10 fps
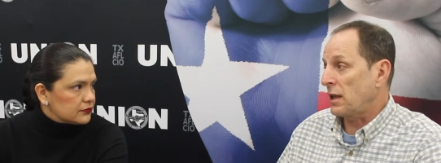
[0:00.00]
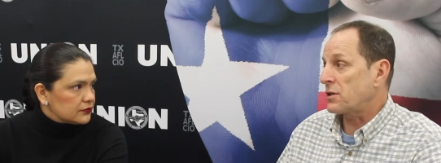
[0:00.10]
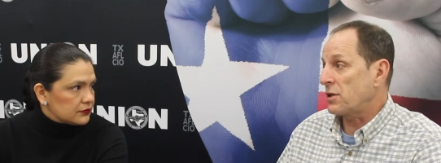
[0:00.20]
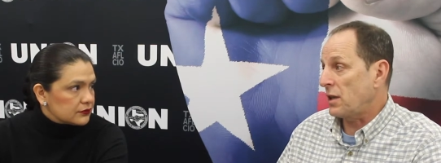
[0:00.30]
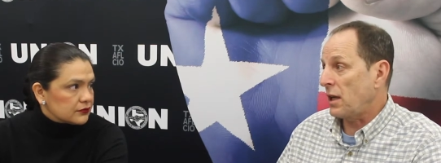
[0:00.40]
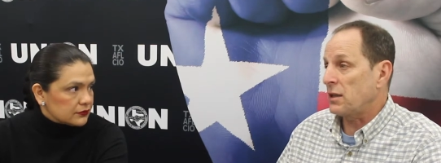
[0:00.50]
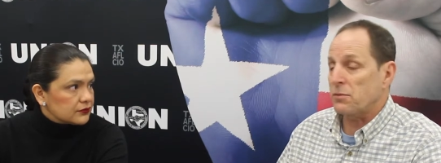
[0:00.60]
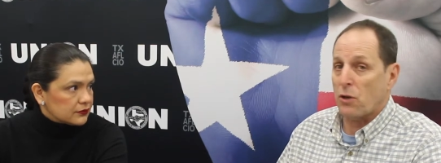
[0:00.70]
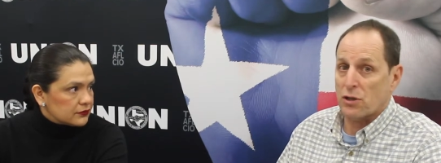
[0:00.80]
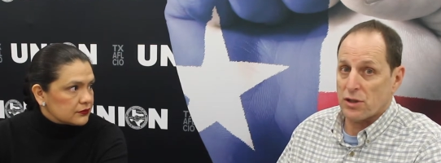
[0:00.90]
Speaker 1: election day is
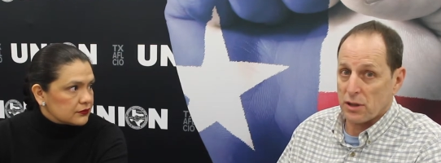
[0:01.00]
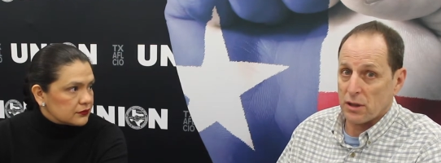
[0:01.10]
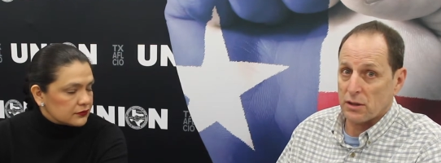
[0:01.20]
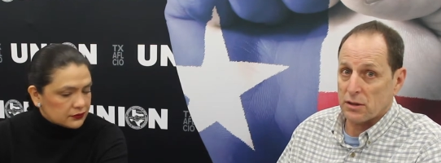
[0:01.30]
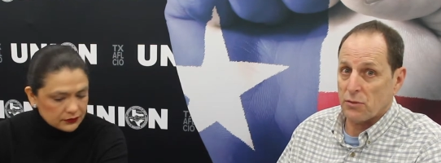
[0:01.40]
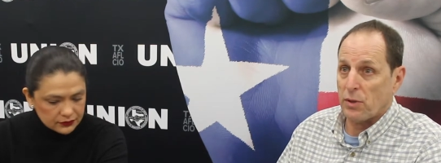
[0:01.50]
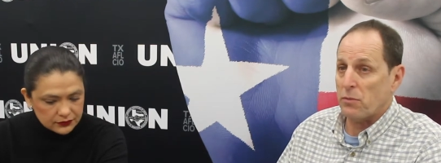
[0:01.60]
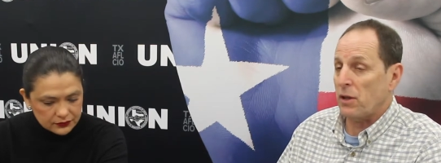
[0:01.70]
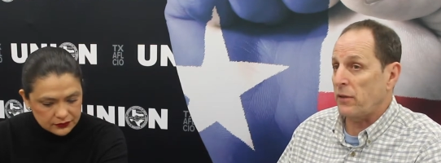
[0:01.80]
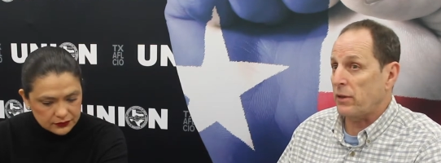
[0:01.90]
March 3rd. So
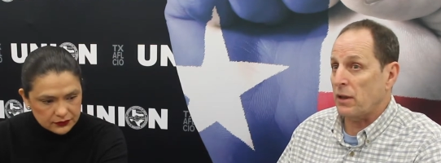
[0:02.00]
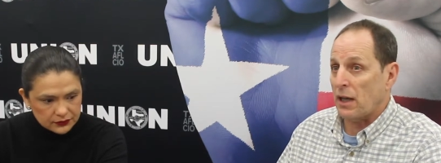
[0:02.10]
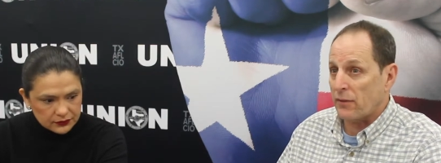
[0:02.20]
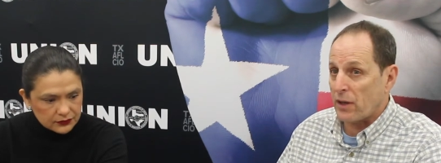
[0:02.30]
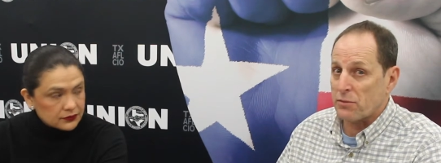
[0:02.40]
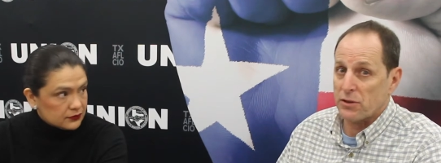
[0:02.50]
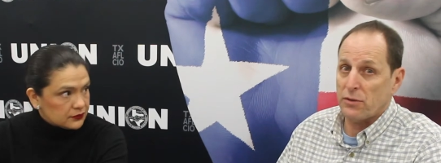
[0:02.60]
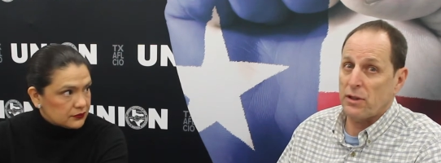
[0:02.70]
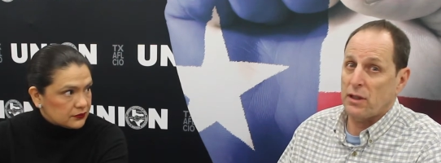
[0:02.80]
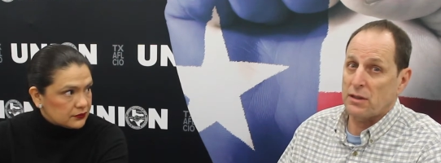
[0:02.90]
people have a lot of
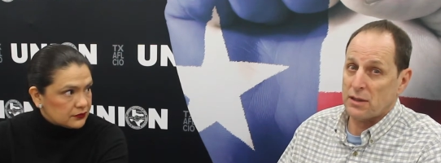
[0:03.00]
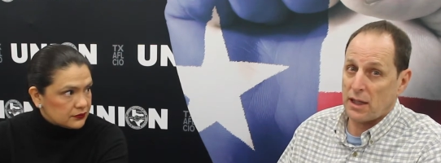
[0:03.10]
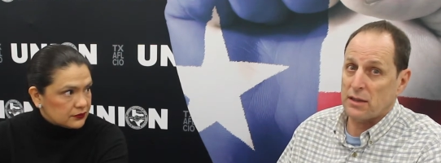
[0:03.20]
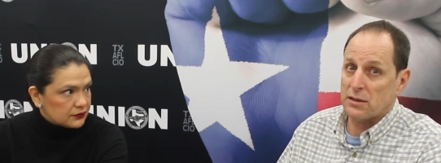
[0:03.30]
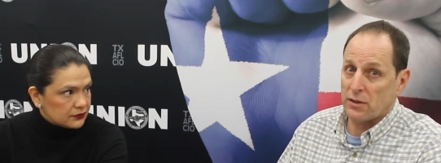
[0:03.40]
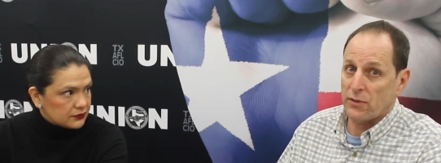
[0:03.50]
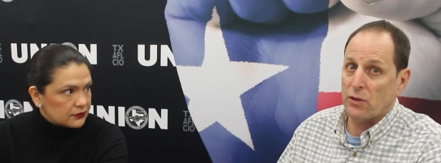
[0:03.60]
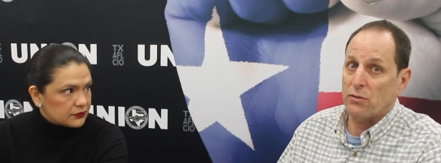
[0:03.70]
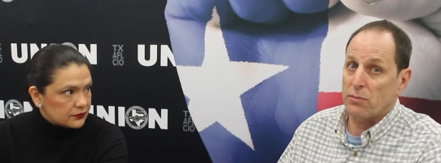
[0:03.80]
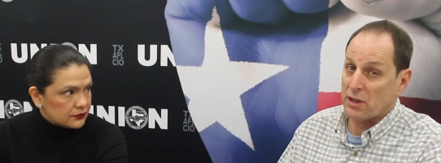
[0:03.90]
opportunities to cast their
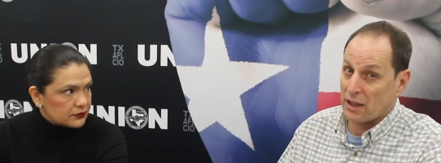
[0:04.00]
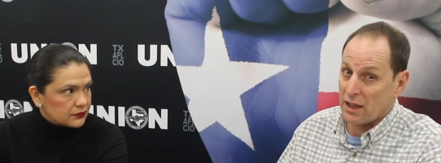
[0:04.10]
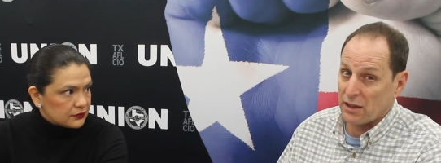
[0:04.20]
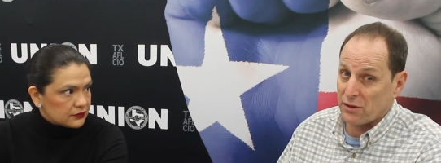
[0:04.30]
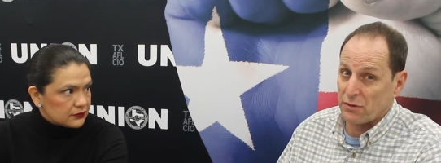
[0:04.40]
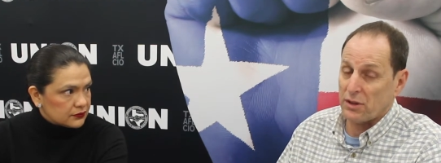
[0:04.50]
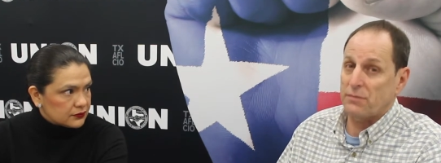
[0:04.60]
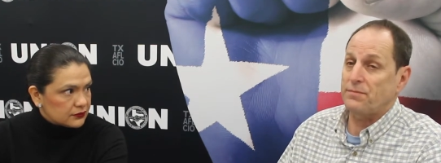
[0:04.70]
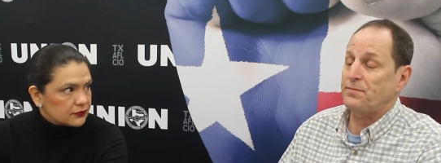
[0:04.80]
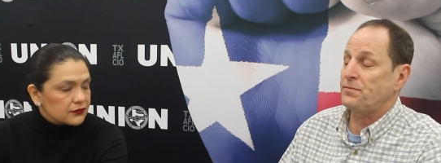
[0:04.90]
vote, but they got to do it.
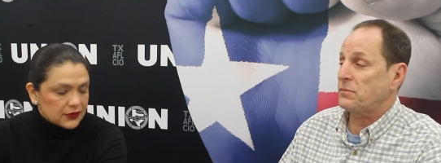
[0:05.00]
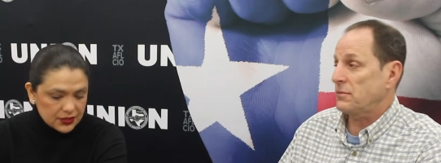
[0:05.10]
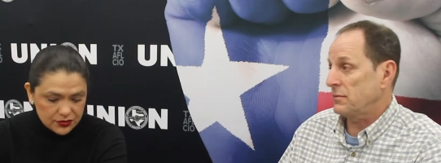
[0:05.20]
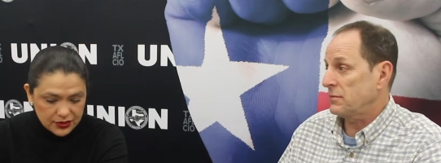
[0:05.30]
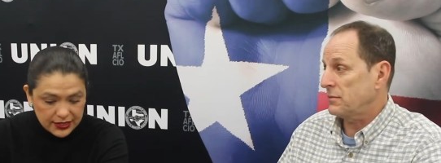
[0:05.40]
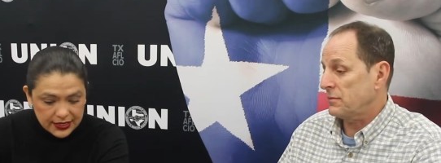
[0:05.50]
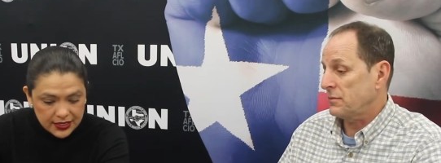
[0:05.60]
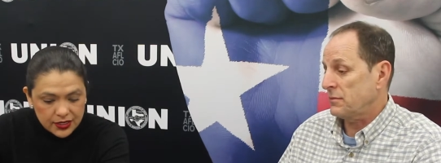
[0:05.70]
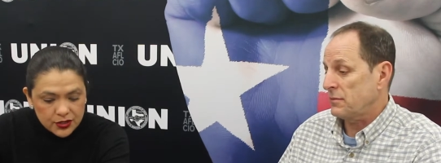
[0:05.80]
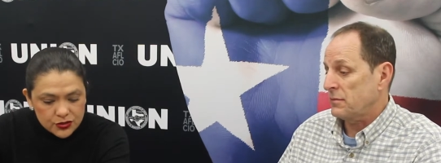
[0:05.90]
That's right.
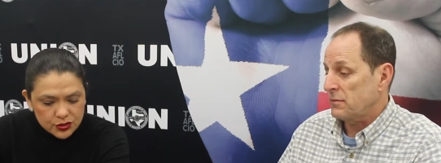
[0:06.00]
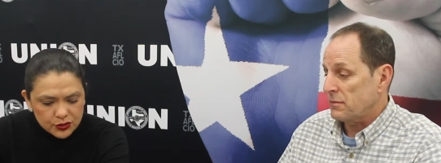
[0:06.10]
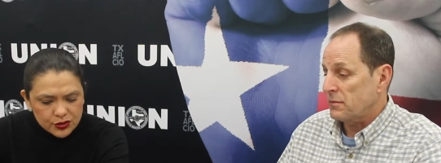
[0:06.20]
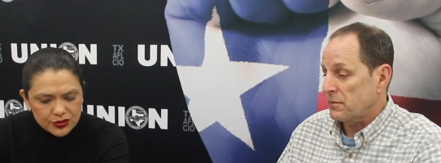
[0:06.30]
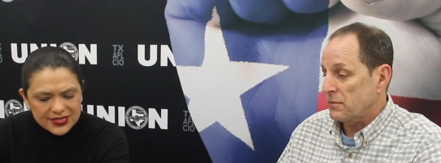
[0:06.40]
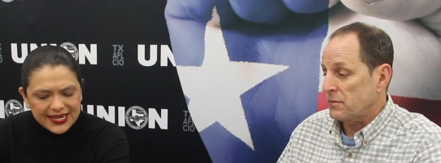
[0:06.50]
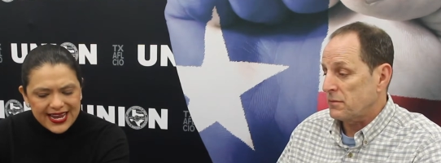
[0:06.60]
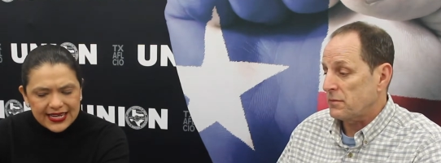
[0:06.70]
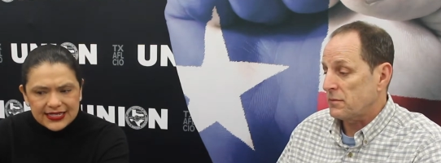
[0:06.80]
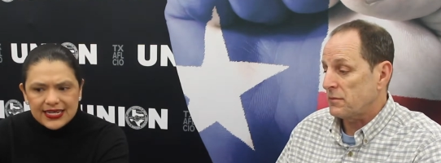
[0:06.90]
Speaker 2: So does the
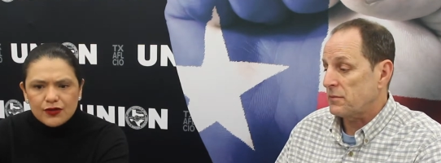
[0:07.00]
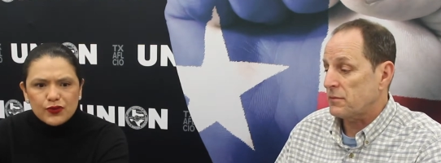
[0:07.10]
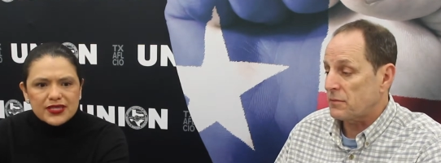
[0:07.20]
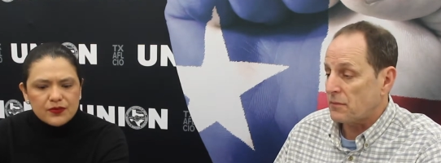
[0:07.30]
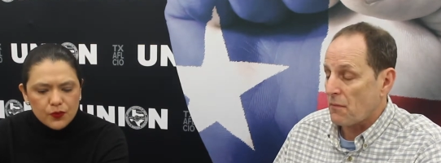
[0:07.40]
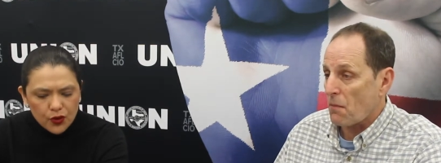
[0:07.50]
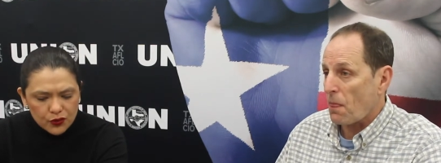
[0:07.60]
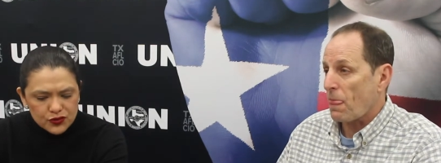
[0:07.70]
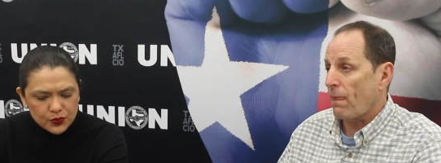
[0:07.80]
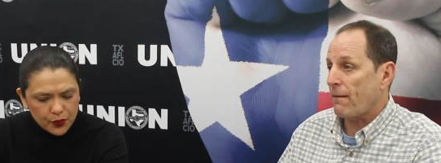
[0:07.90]
candidate with the
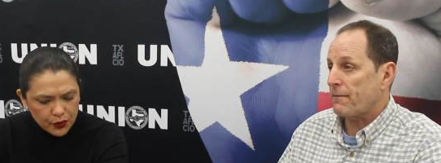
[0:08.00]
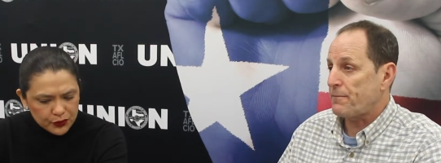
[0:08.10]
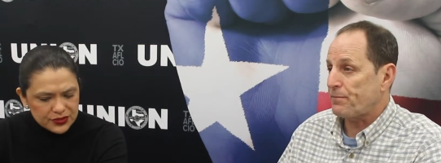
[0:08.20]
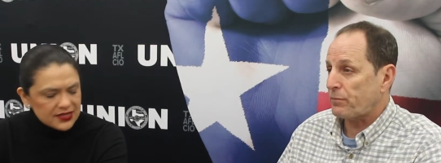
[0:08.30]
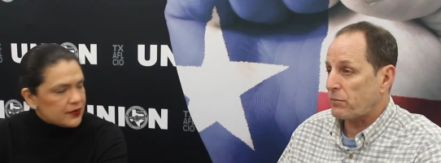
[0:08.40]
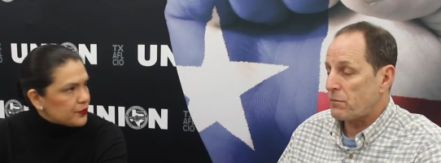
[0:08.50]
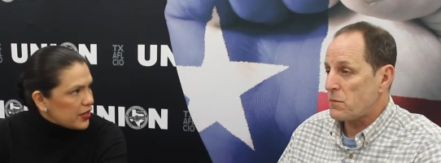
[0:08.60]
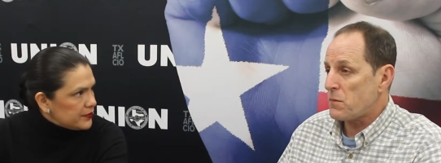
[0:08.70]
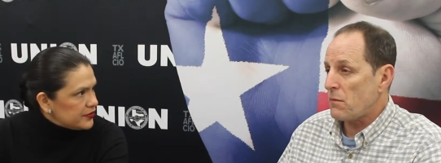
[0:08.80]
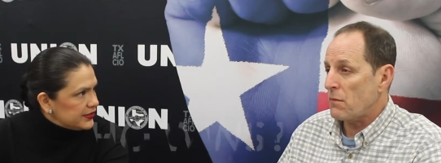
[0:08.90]
most votes in the
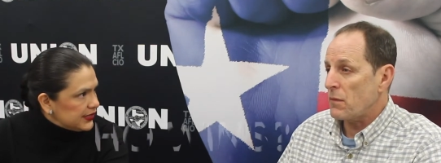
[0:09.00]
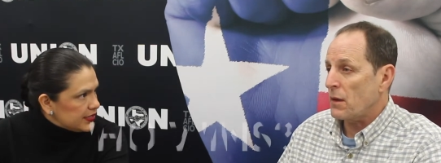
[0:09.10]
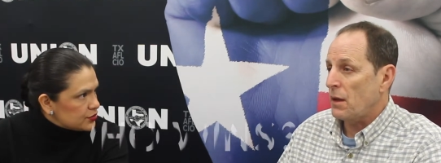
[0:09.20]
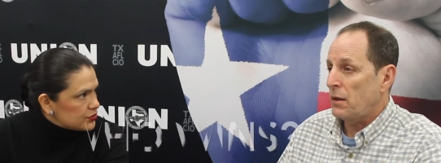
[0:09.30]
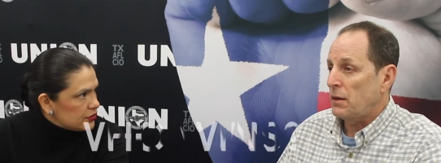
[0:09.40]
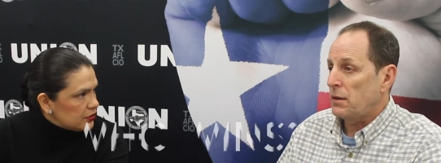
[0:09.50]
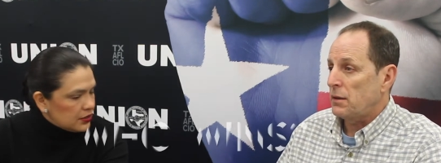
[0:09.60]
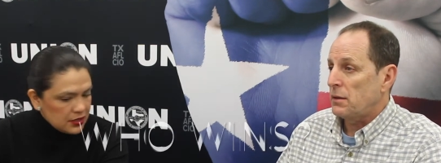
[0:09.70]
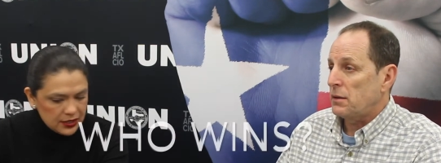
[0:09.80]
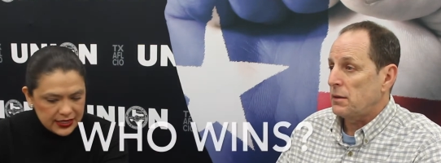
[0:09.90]
primary election
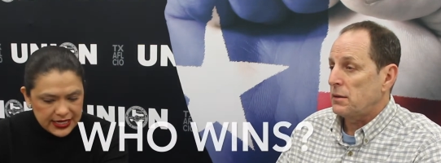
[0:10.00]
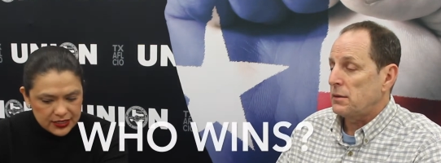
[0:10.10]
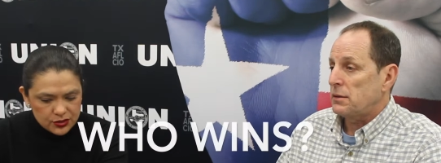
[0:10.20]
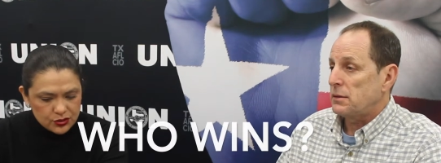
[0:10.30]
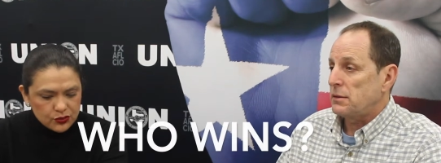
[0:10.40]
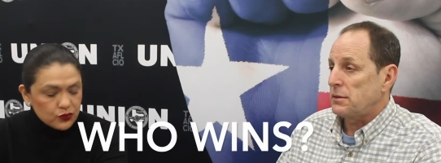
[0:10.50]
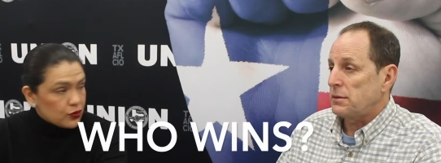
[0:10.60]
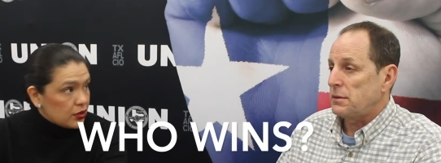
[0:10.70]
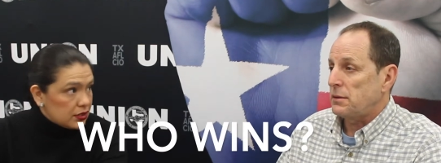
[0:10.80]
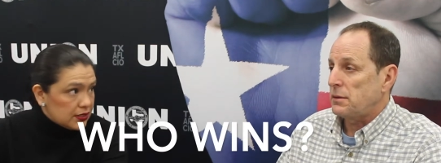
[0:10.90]
get to
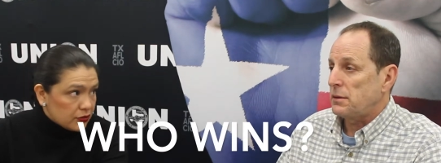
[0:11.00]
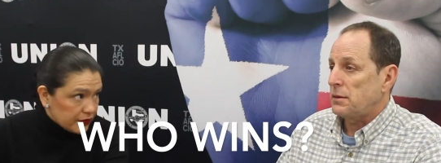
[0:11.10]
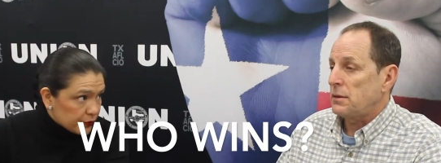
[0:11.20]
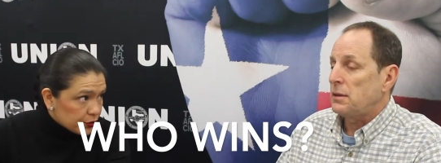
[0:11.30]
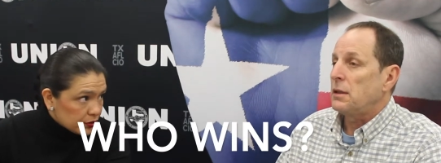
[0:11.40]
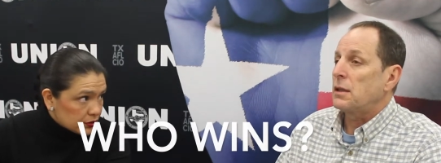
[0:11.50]
run in November?